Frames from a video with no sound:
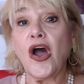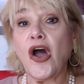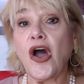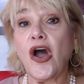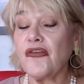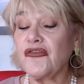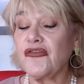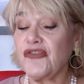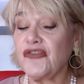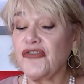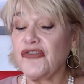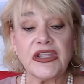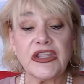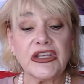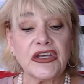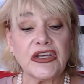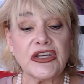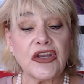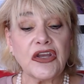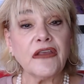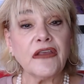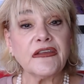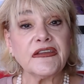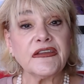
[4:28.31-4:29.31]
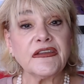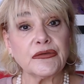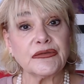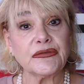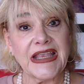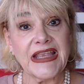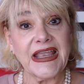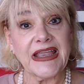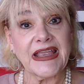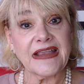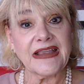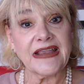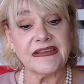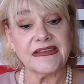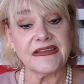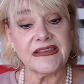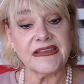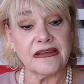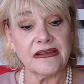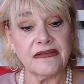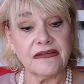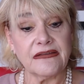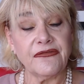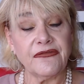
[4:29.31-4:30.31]
you can also text
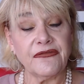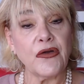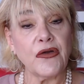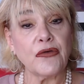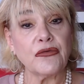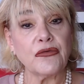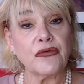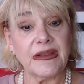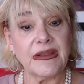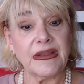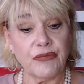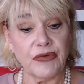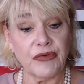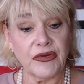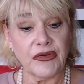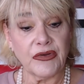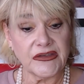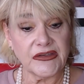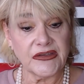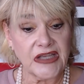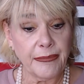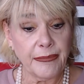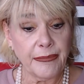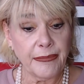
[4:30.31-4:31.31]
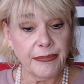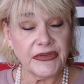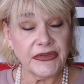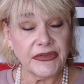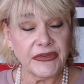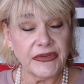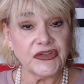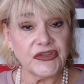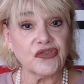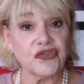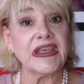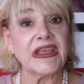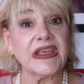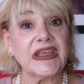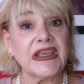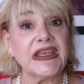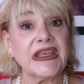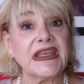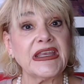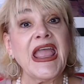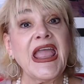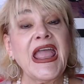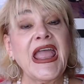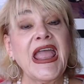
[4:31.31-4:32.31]
the phone number at the top of the
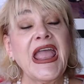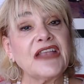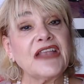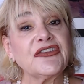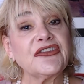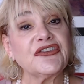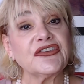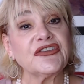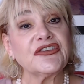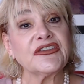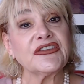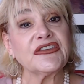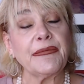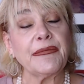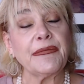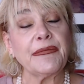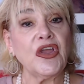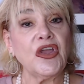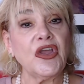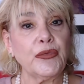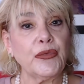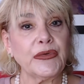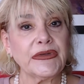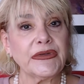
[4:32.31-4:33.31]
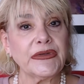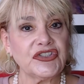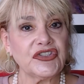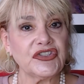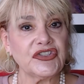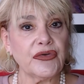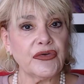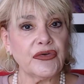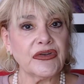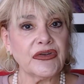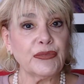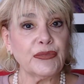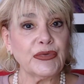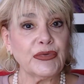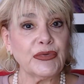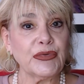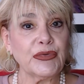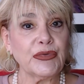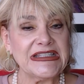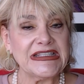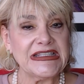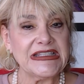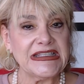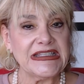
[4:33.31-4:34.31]
screen and just let me know which
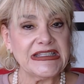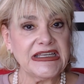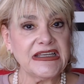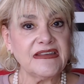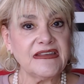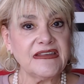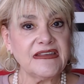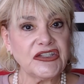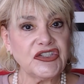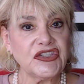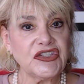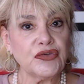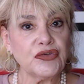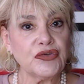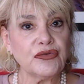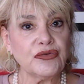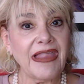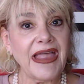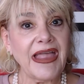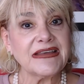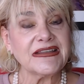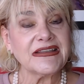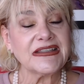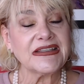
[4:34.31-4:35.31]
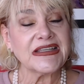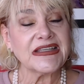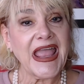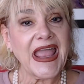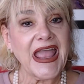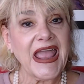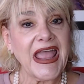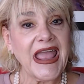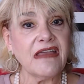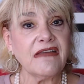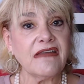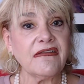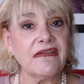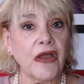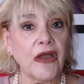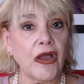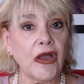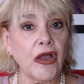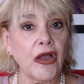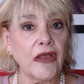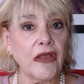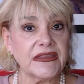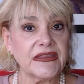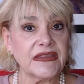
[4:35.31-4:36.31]
cities that you'd like to have
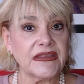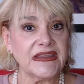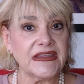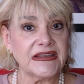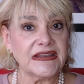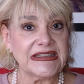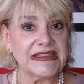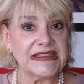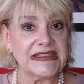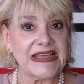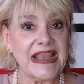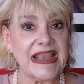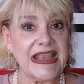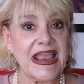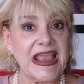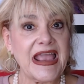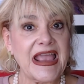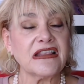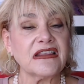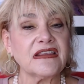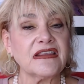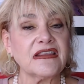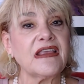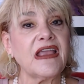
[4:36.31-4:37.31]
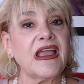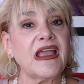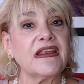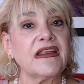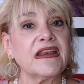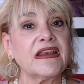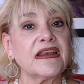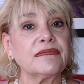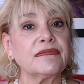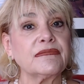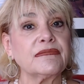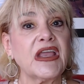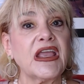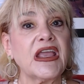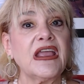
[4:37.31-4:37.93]
on the stats and